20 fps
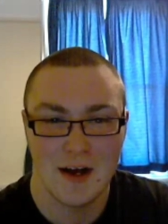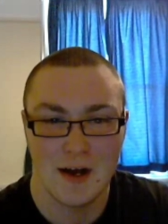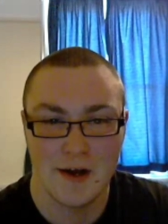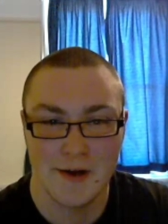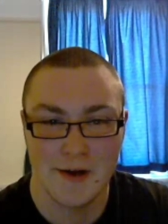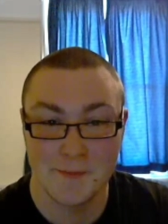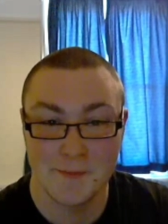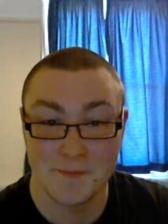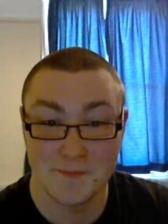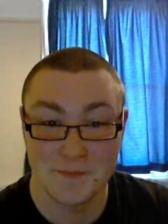
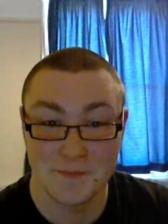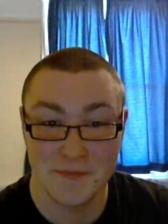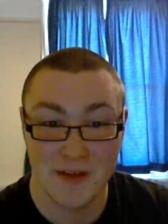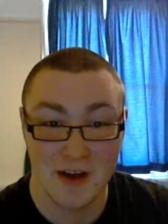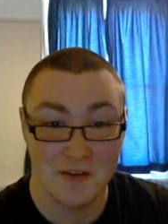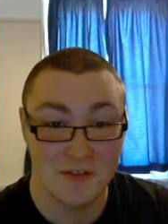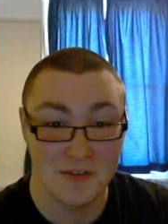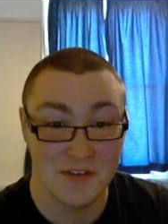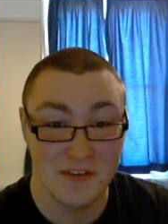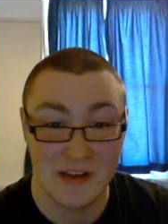Other
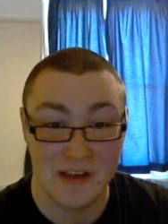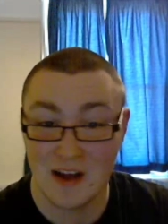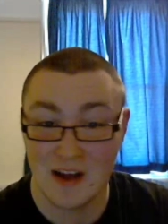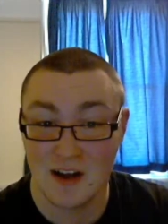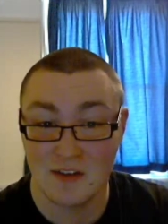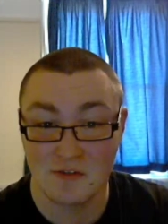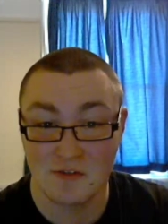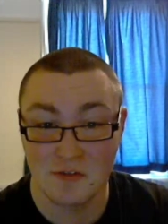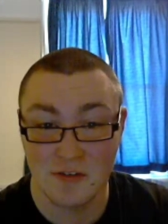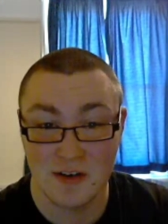than that,
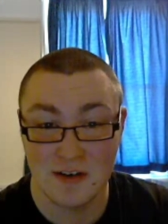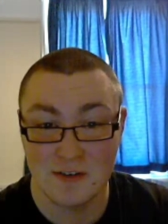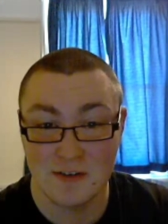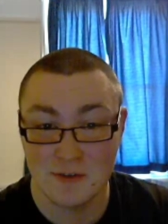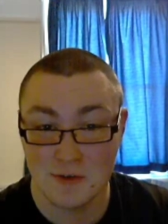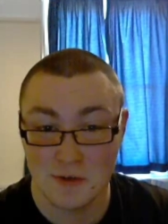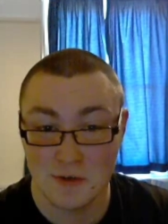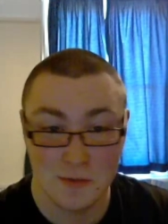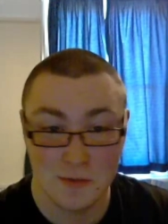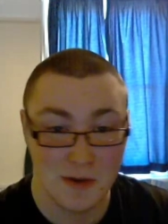I really
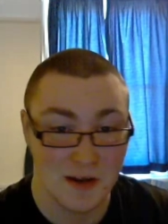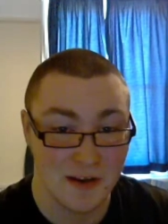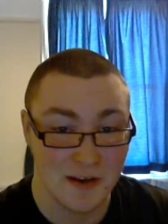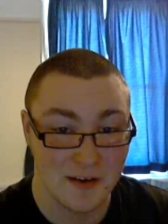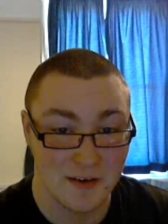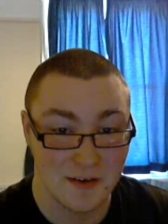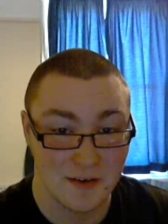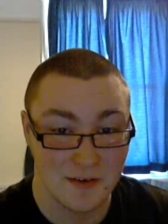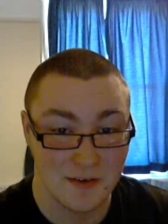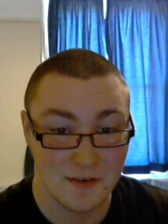do quite.
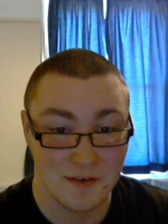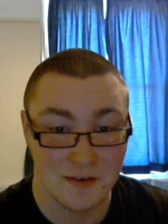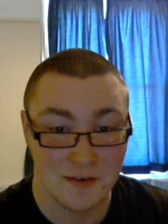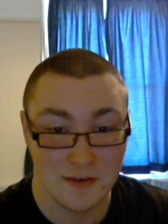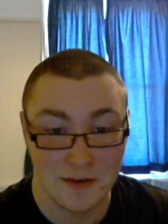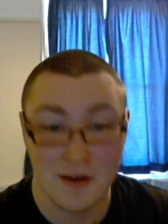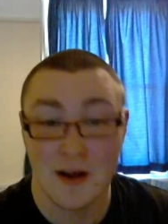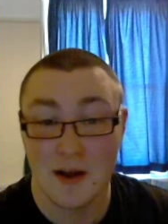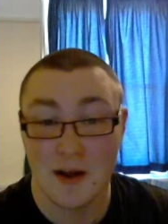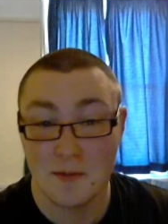
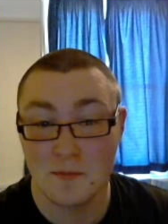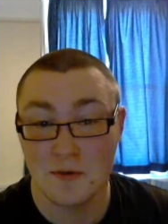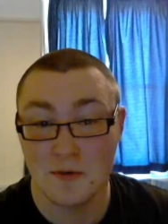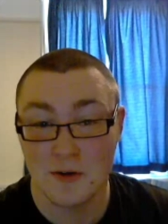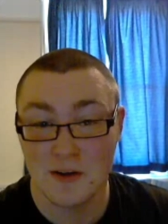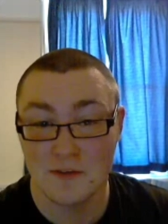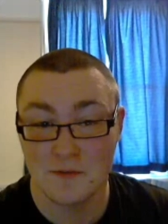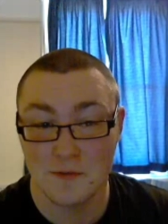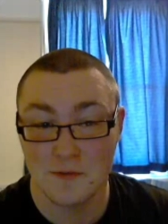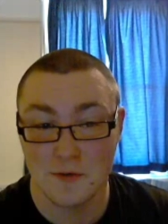I am
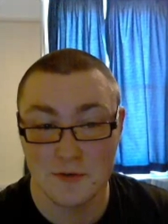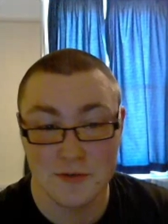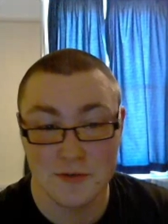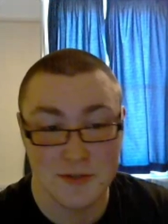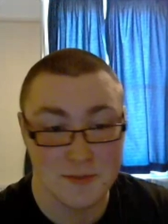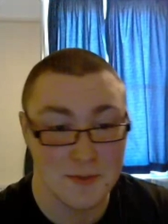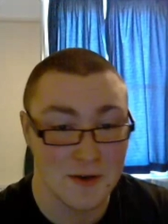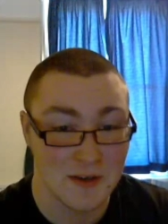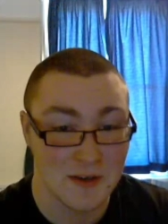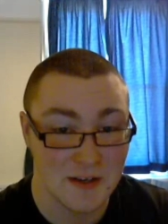looking forward to
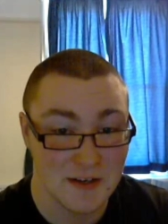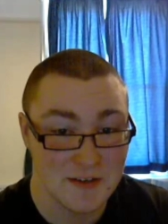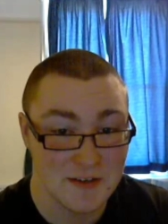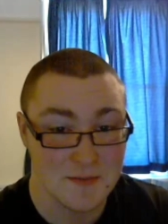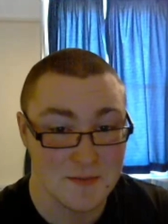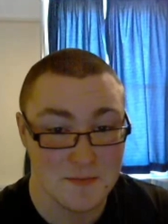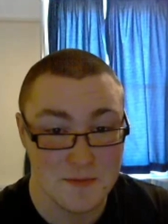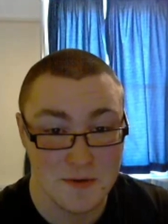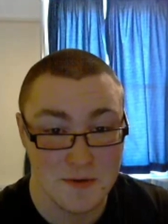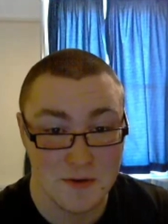smoking it
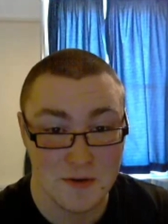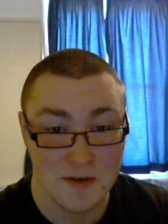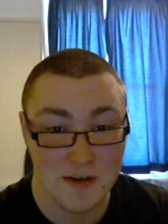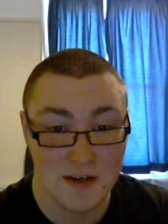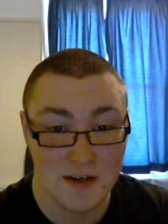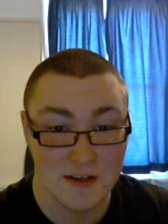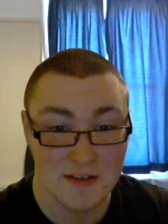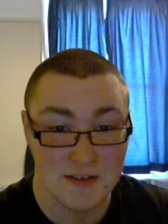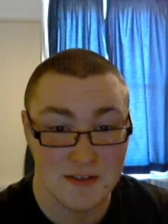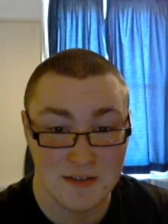some more.
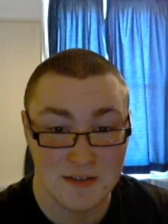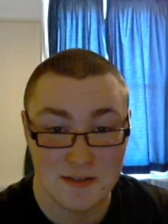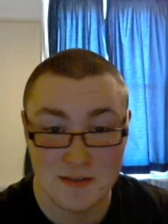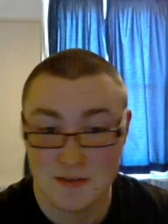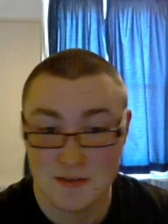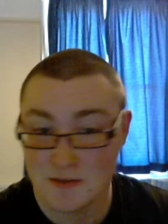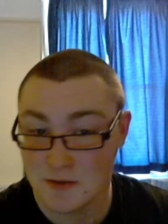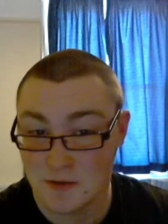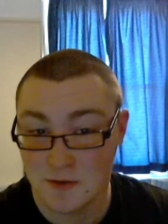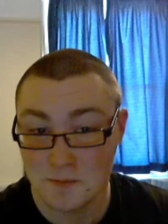
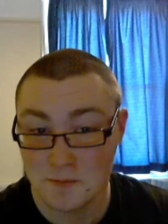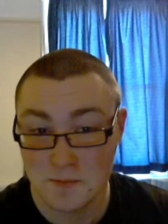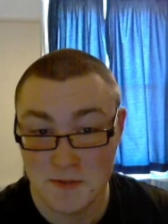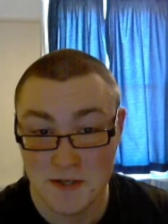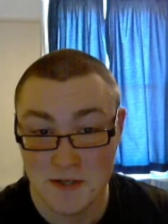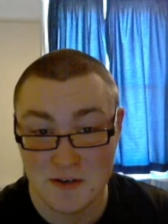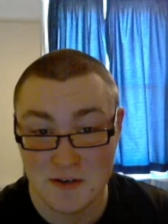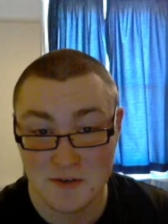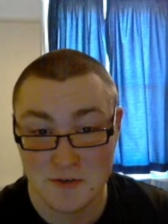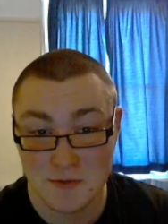It's got
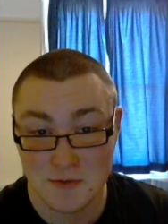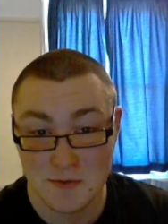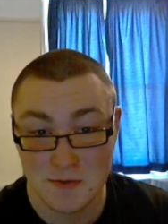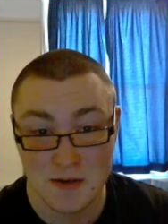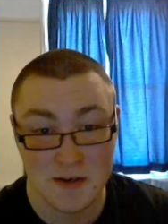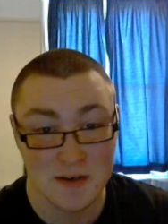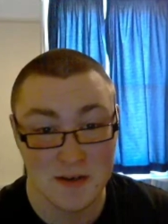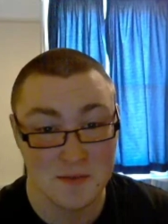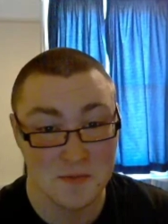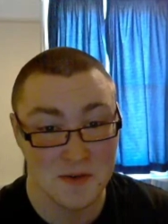potential,
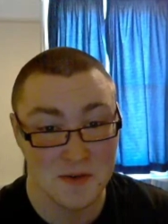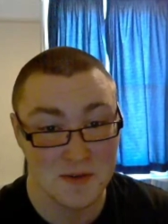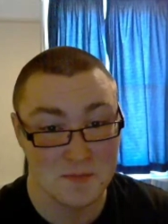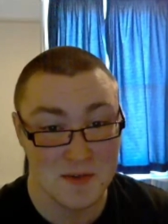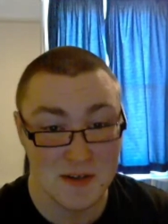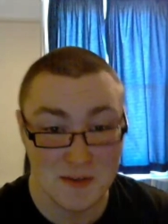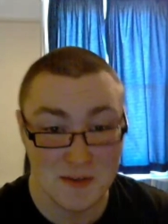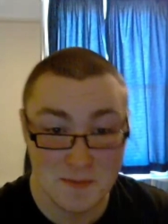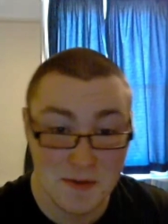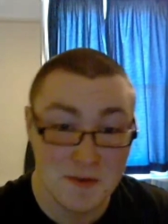and I want to
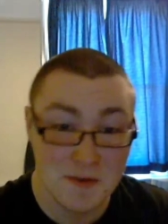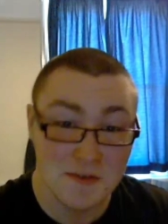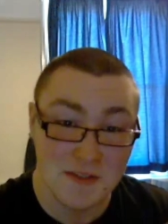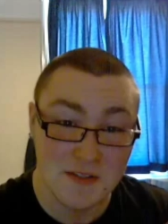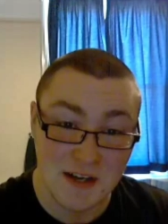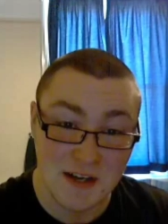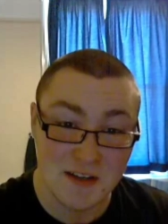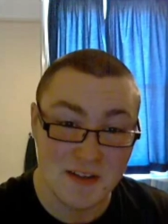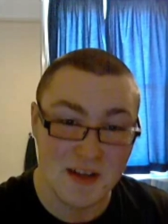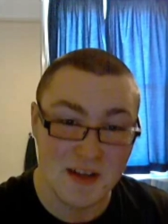make the most
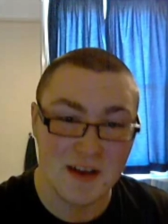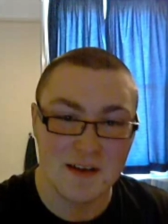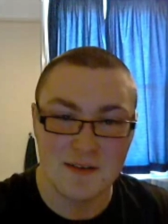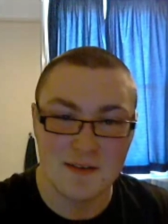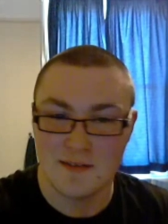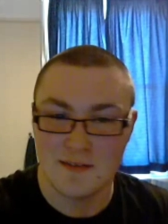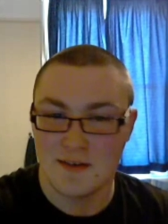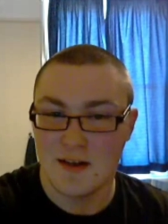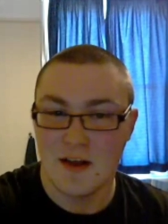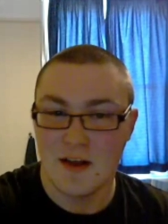out of that.
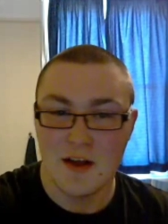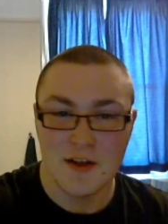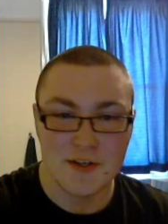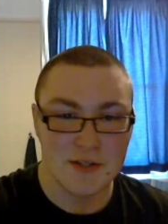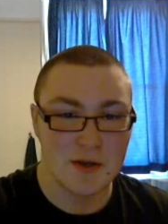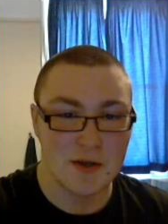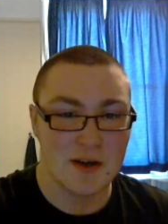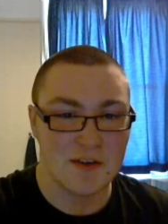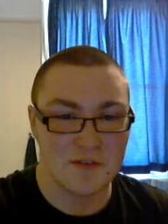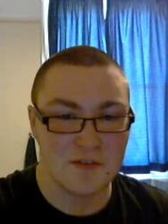
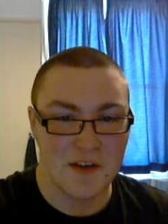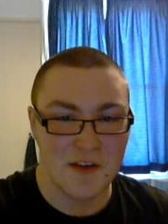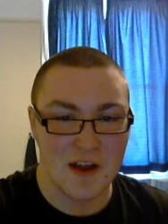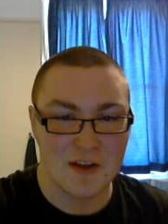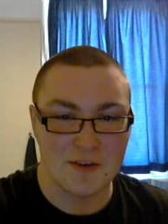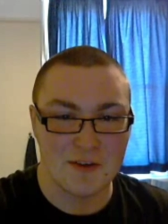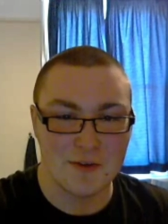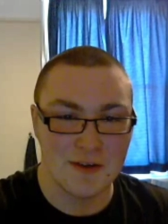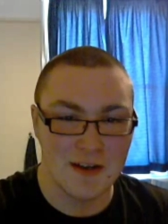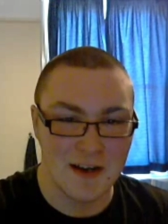So
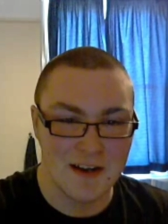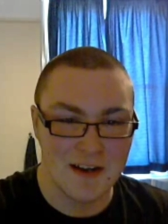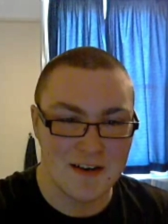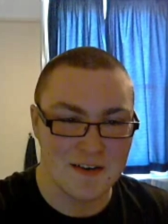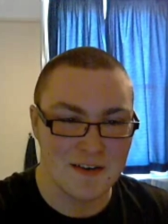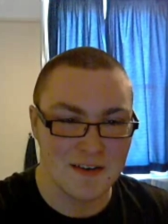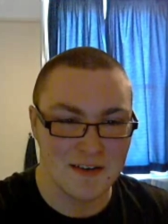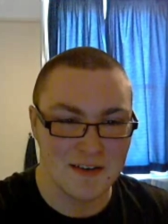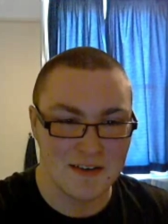thank you, Glenn.